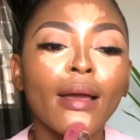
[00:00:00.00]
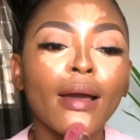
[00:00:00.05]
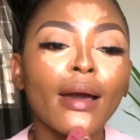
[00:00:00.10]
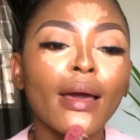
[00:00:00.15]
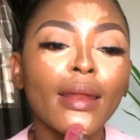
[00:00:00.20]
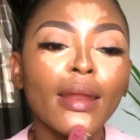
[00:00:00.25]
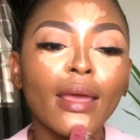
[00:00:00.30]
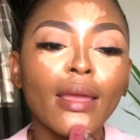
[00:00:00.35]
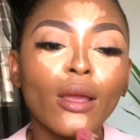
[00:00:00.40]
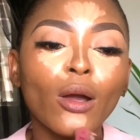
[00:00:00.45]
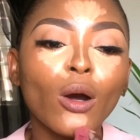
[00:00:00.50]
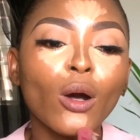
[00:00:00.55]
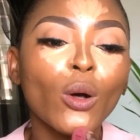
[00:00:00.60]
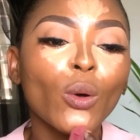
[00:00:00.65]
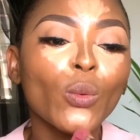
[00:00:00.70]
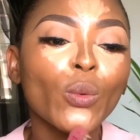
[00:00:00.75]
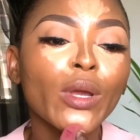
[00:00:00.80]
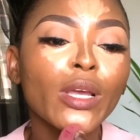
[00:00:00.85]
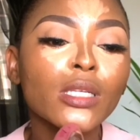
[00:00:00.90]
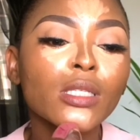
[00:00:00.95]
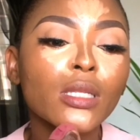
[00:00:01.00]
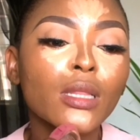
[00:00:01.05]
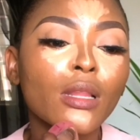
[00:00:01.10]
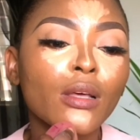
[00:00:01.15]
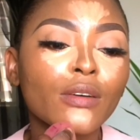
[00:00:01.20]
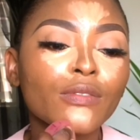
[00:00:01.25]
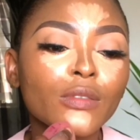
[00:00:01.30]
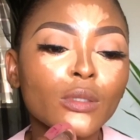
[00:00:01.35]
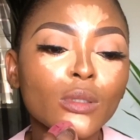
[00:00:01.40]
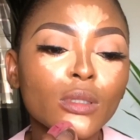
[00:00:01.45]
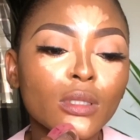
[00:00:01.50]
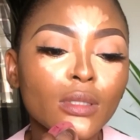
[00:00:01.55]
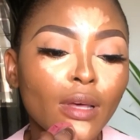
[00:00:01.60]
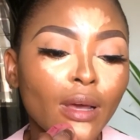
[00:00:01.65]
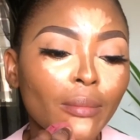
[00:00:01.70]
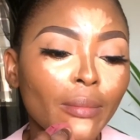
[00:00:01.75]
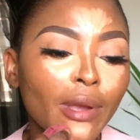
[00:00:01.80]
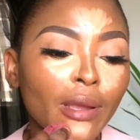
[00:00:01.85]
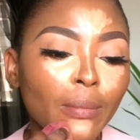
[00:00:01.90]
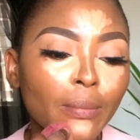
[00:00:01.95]
and I always love to
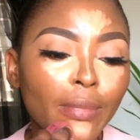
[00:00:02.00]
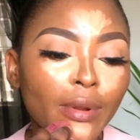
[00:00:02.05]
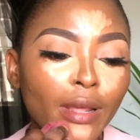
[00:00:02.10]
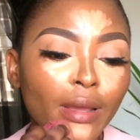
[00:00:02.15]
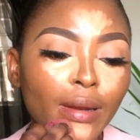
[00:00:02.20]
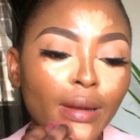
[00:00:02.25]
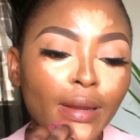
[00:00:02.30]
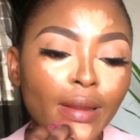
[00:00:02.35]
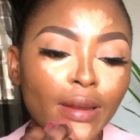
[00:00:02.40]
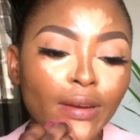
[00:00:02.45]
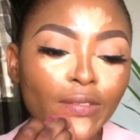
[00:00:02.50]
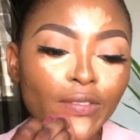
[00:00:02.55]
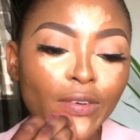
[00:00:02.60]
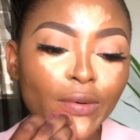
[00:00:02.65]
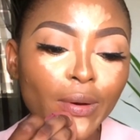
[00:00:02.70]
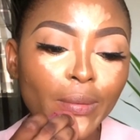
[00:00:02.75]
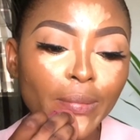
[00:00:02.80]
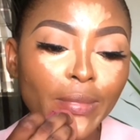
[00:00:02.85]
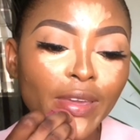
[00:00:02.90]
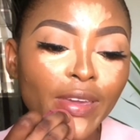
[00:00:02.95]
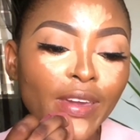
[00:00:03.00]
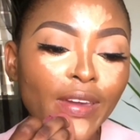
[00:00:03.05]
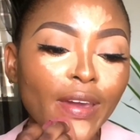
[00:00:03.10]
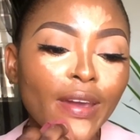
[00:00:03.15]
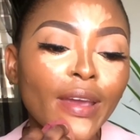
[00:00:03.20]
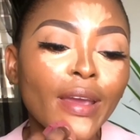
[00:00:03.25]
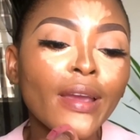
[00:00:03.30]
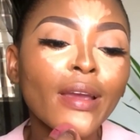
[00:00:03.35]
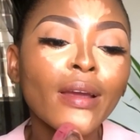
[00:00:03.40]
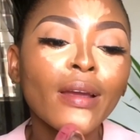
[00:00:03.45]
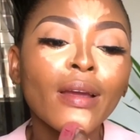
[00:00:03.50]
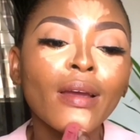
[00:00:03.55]
start my blending from here.